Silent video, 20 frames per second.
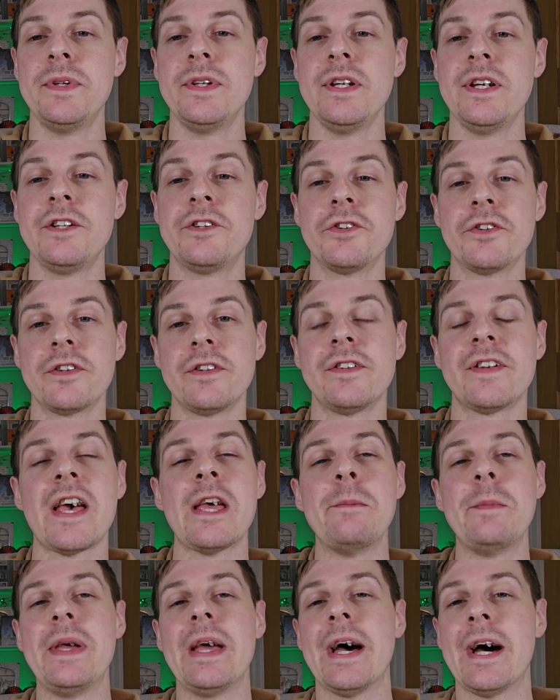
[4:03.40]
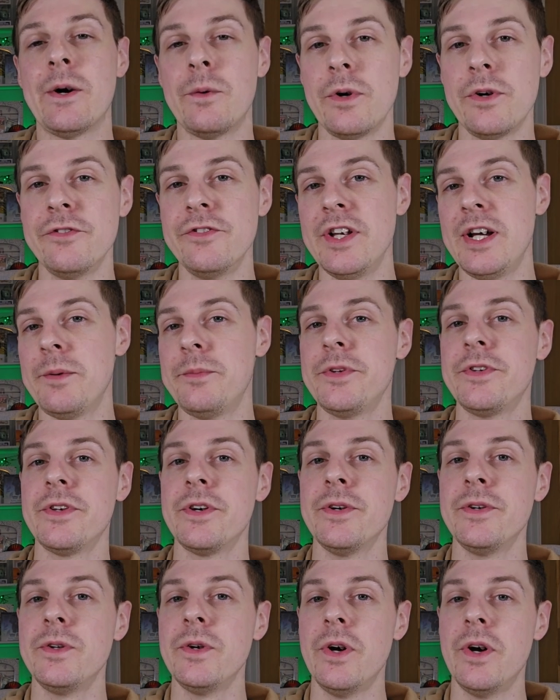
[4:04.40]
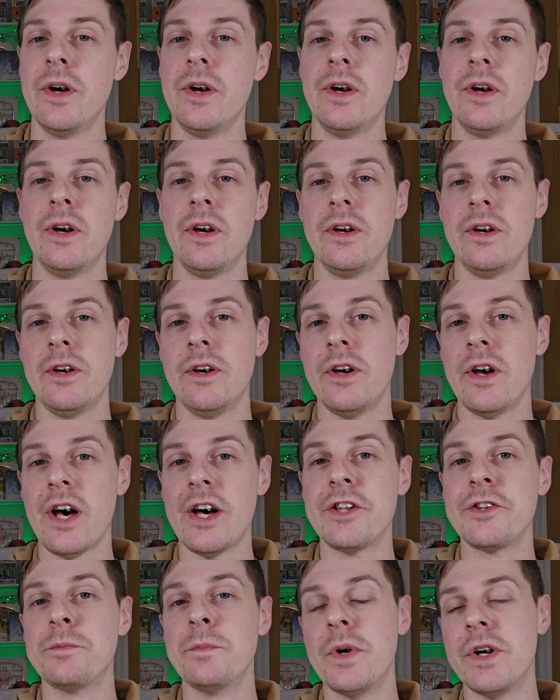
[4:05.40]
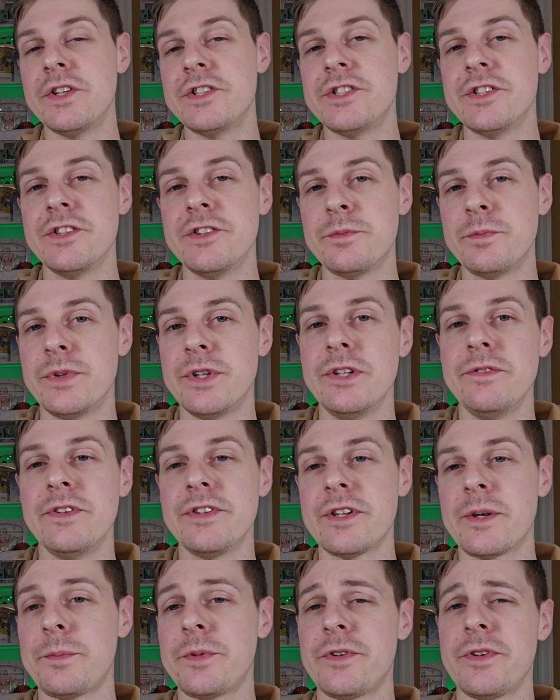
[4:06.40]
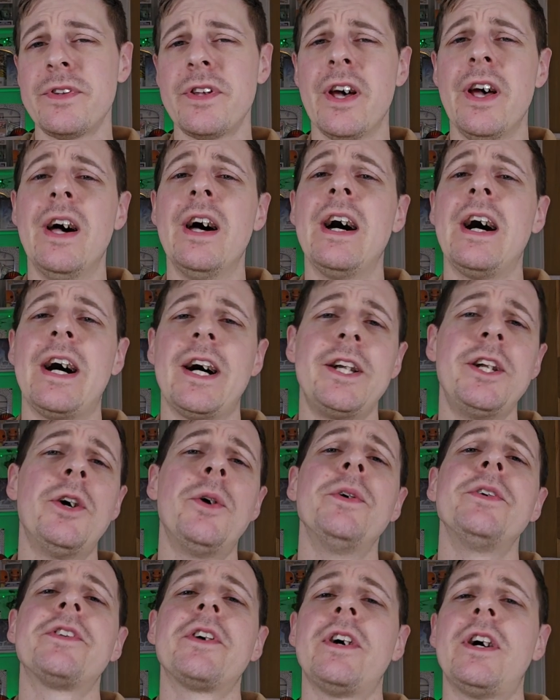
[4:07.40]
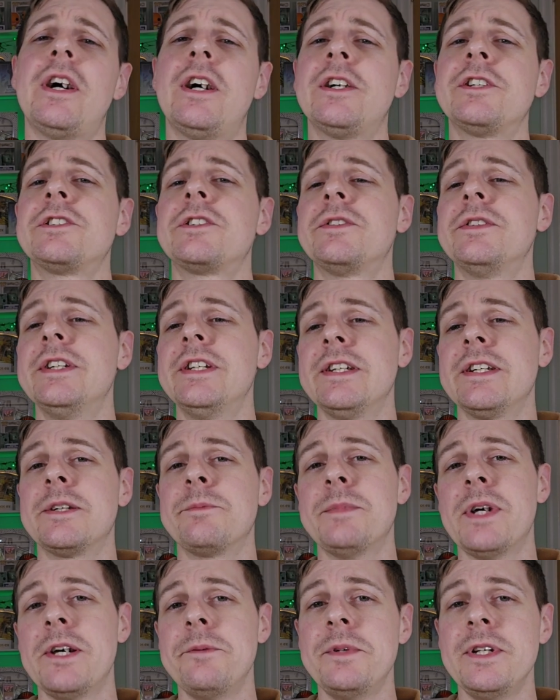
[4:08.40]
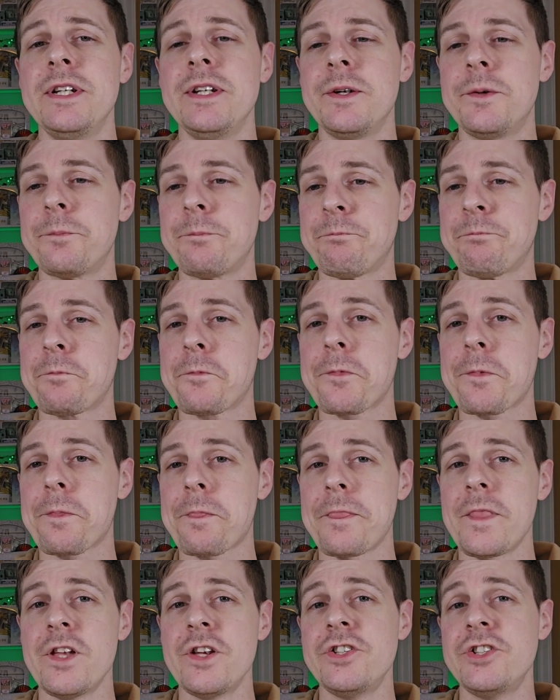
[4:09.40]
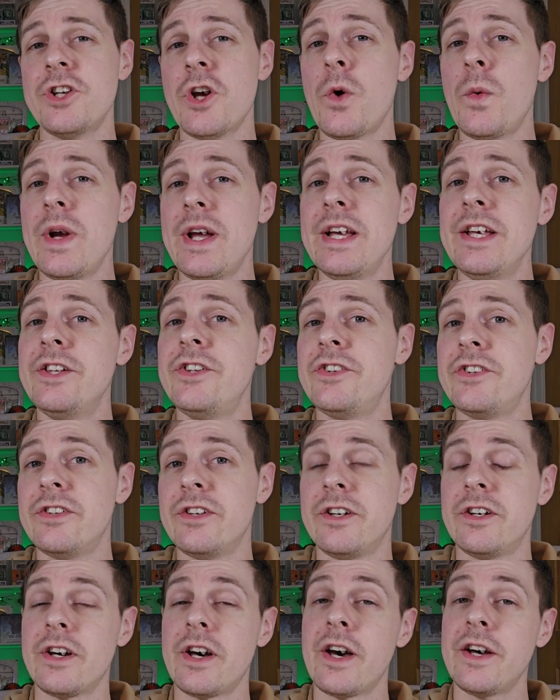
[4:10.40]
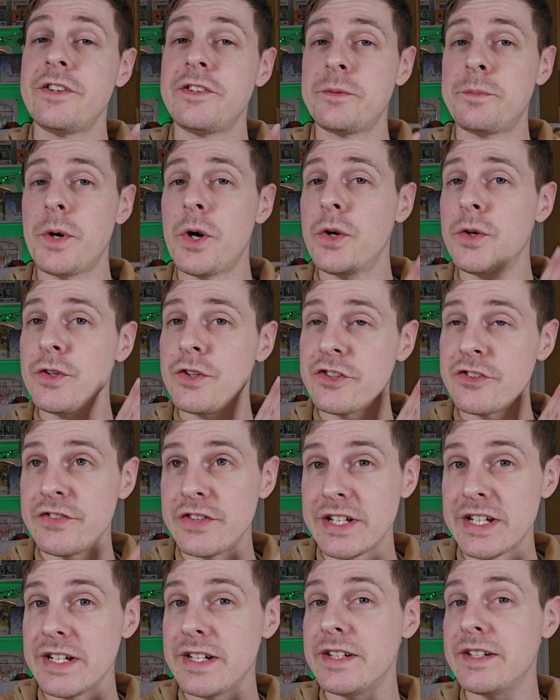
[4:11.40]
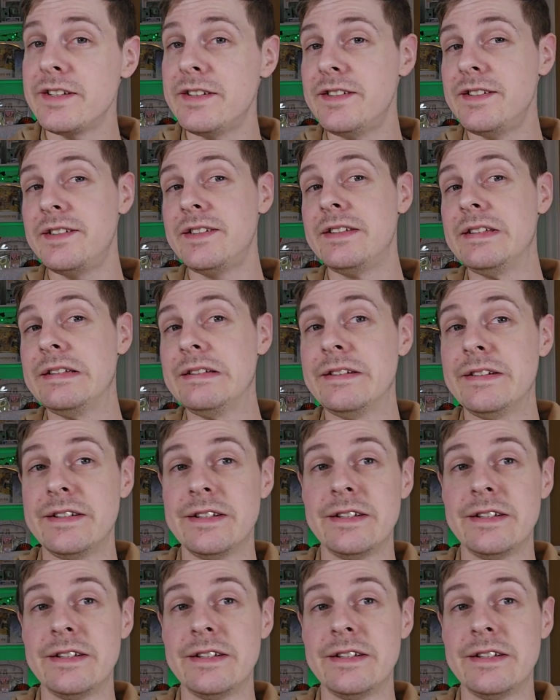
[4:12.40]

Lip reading: me, it doesn't take me out of the episode as much as previous episodes. I know it's a harsh critic, maybe. The show is, I suppose, for kids.